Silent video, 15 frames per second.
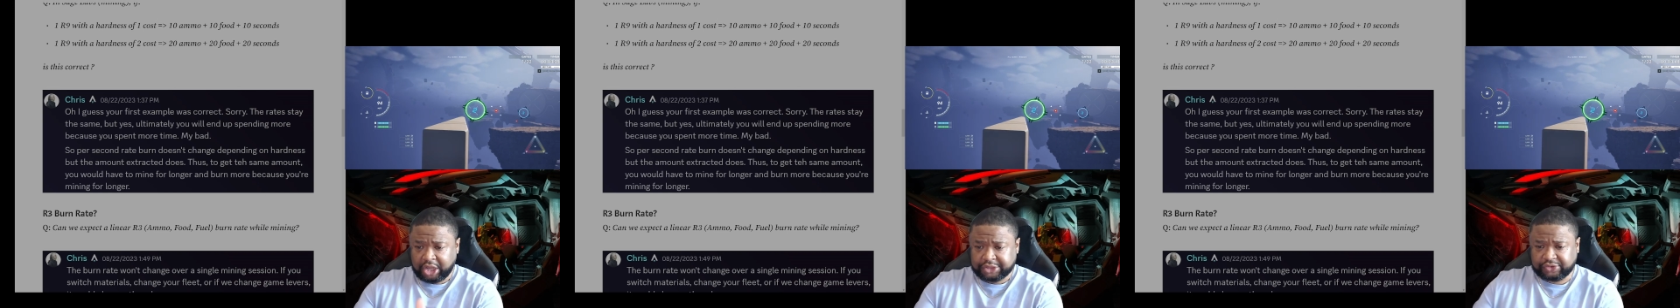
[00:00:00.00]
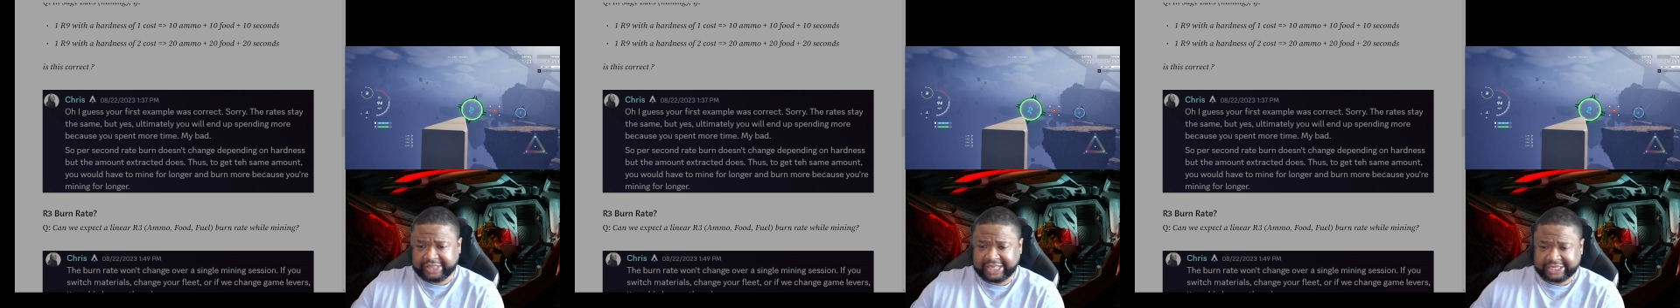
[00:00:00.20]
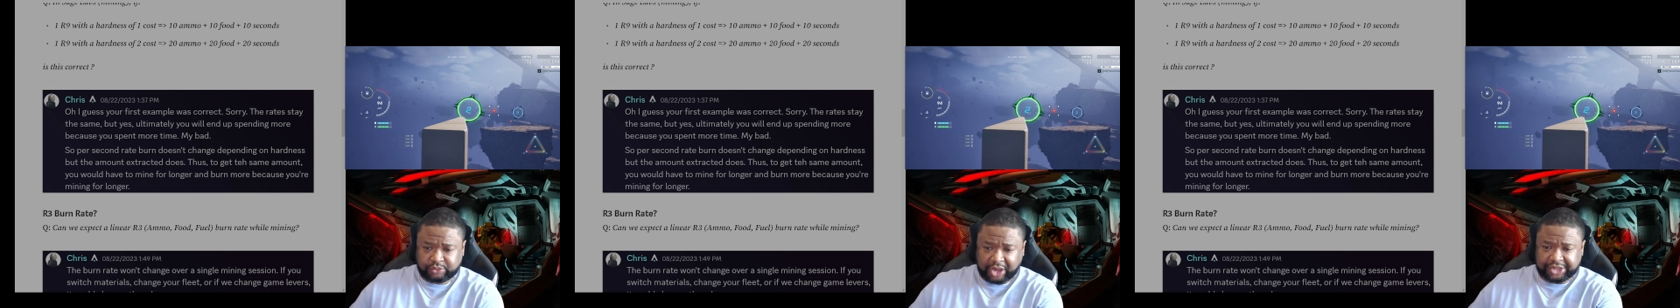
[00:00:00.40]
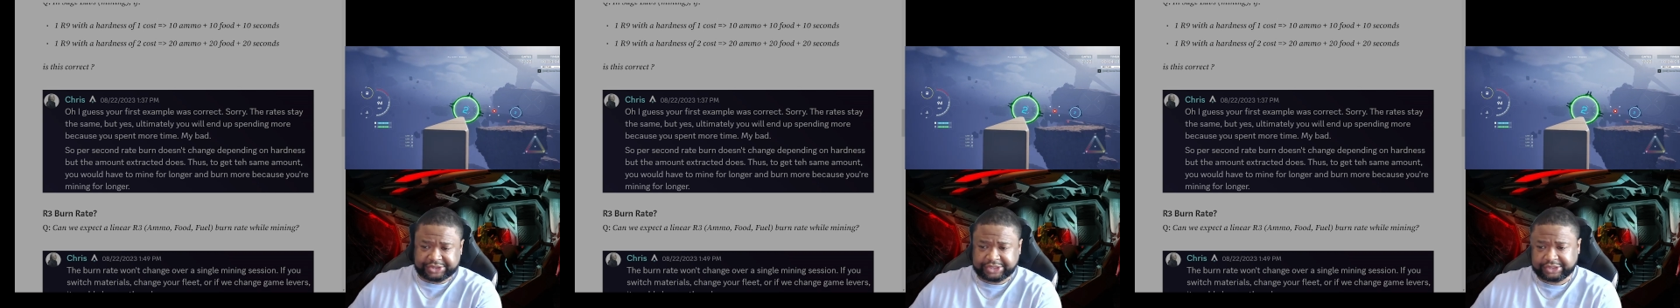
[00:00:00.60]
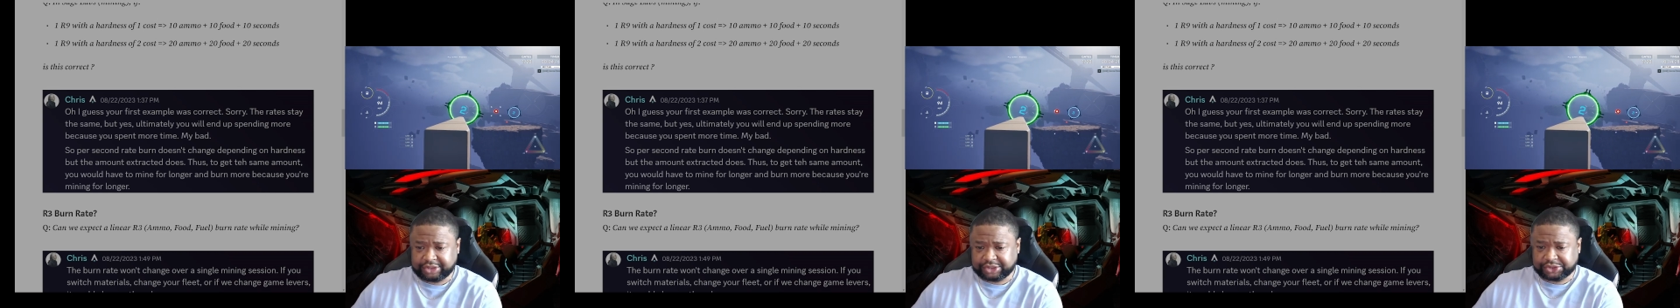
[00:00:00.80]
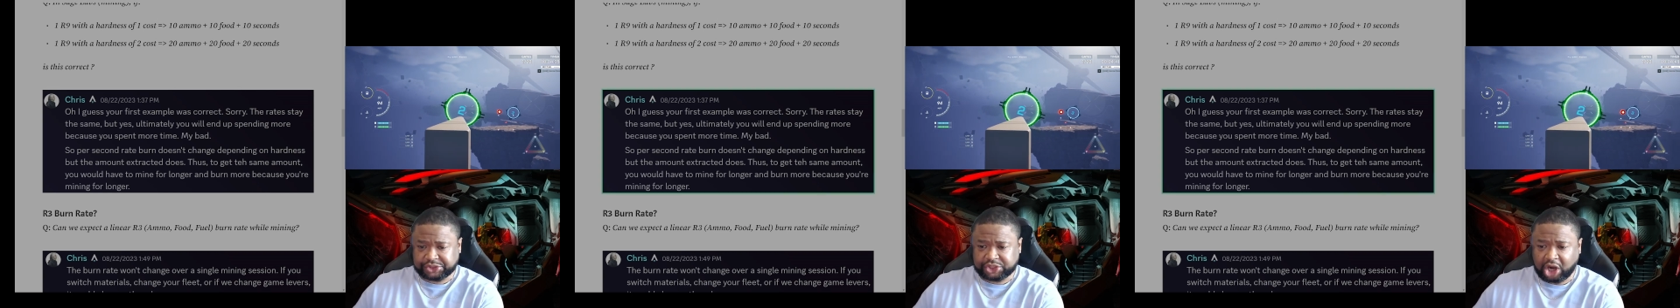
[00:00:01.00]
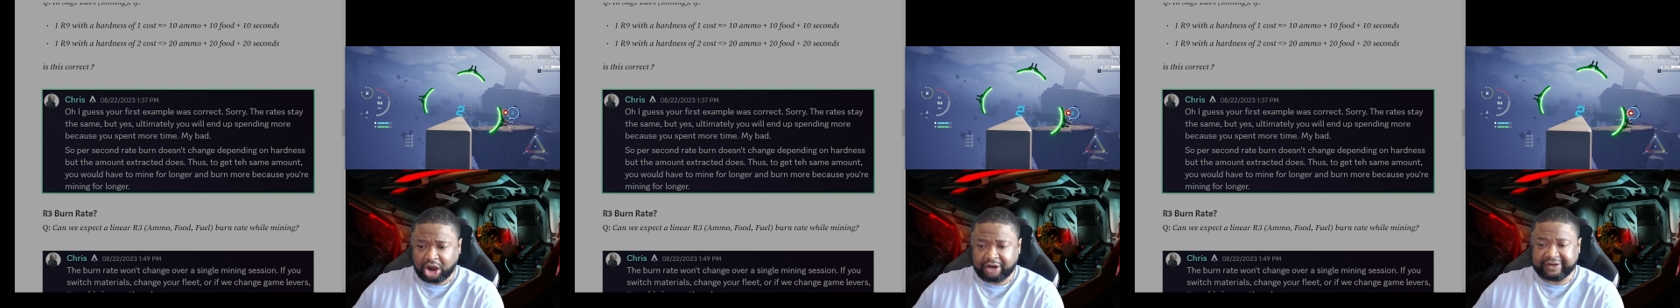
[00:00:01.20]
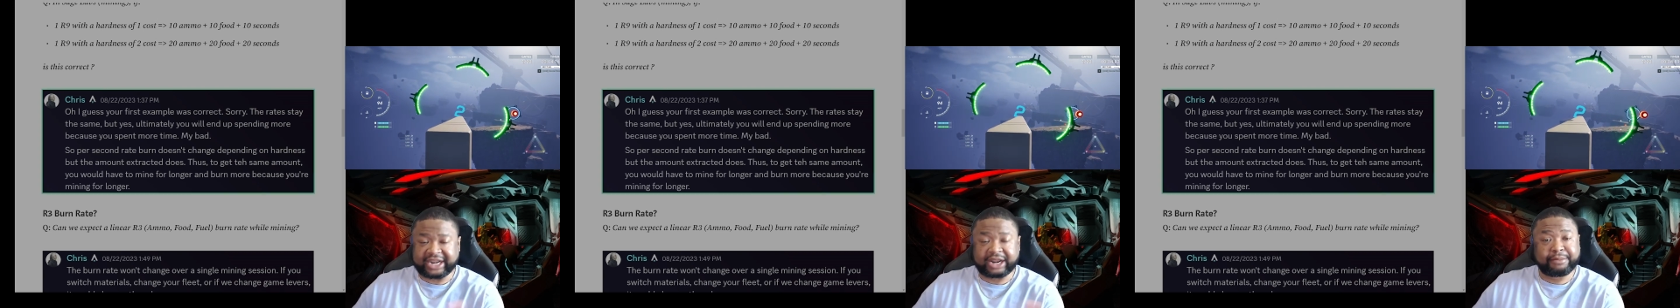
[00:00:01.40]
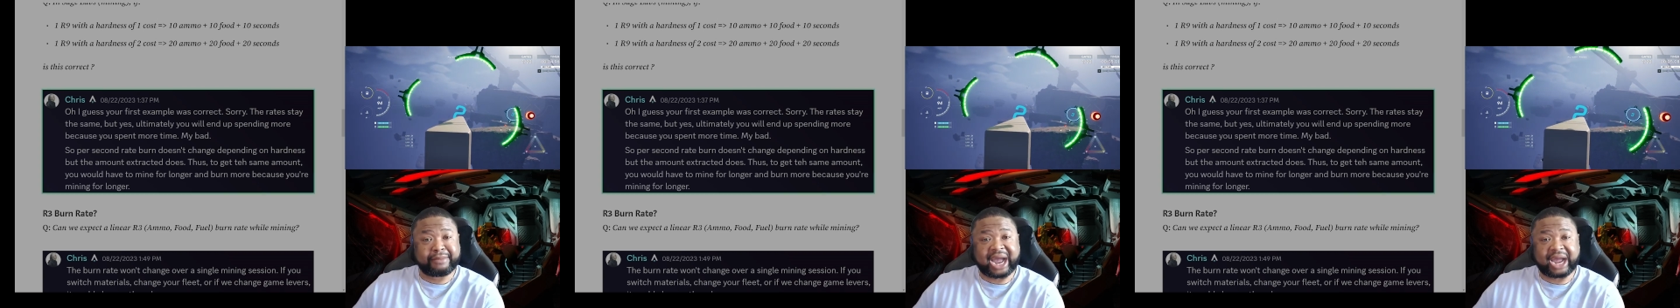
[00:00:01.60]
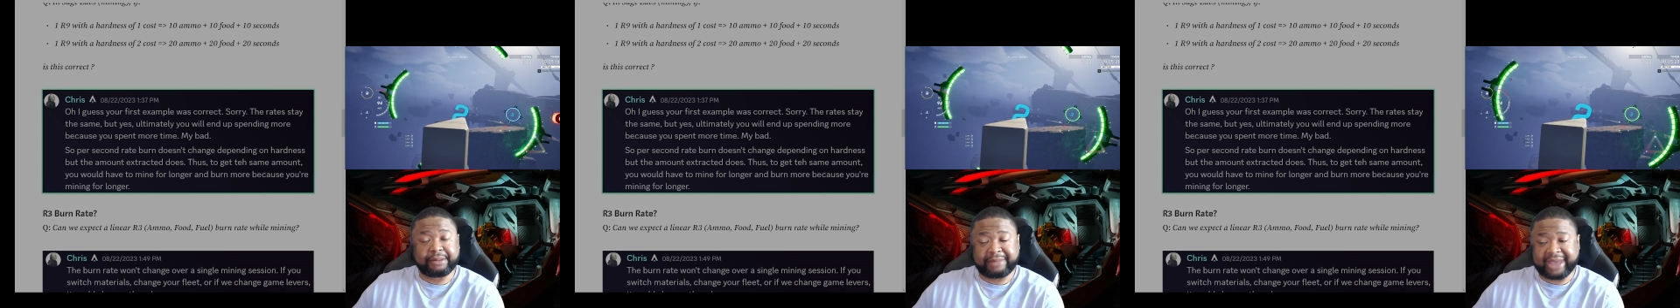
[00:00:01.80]
So that's why you see the sorry and the
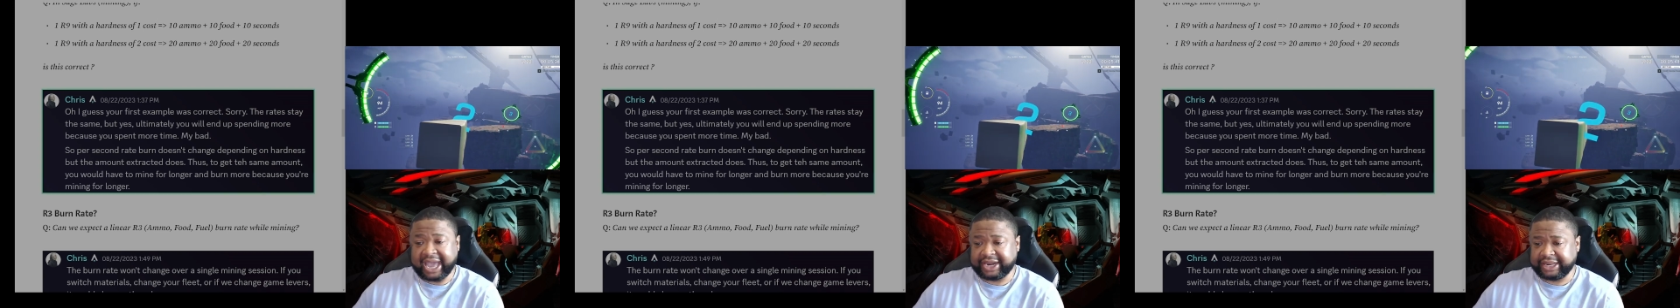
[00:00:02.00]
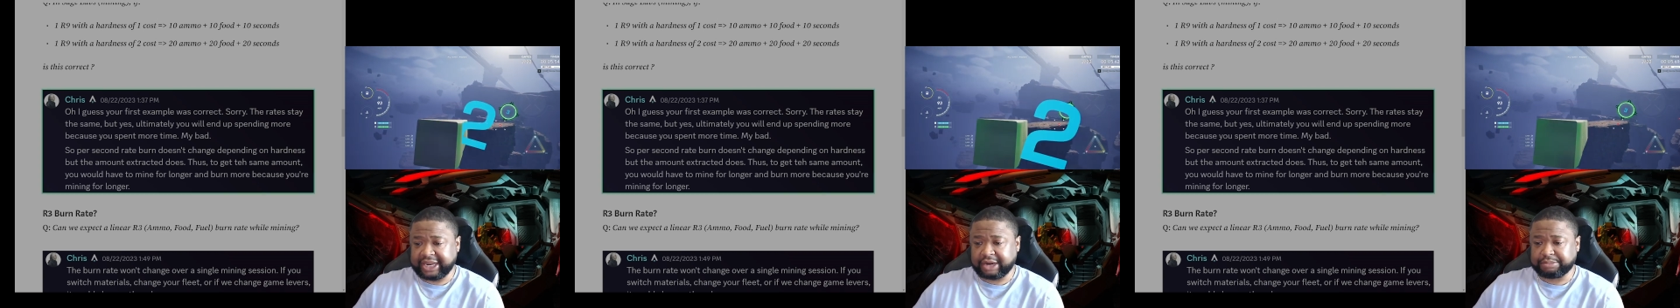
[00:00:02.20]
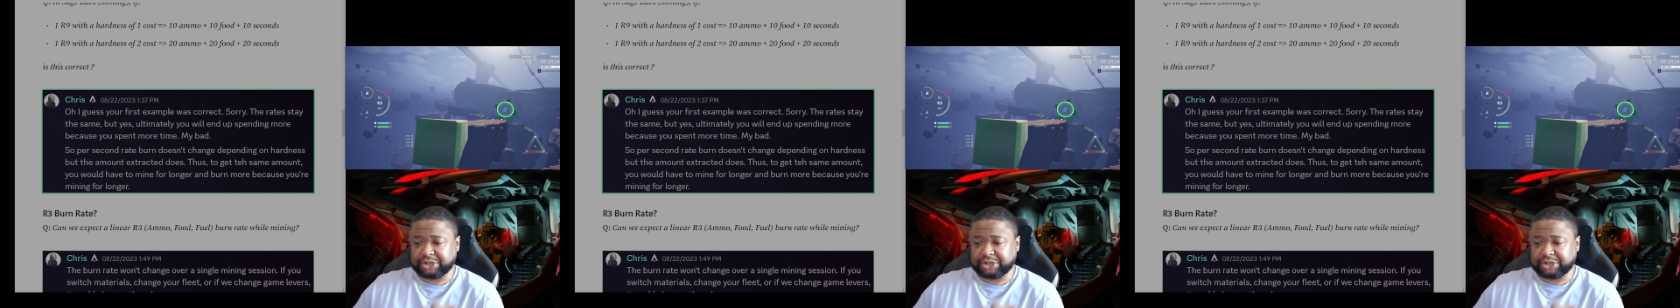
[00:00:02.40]
my bad in here.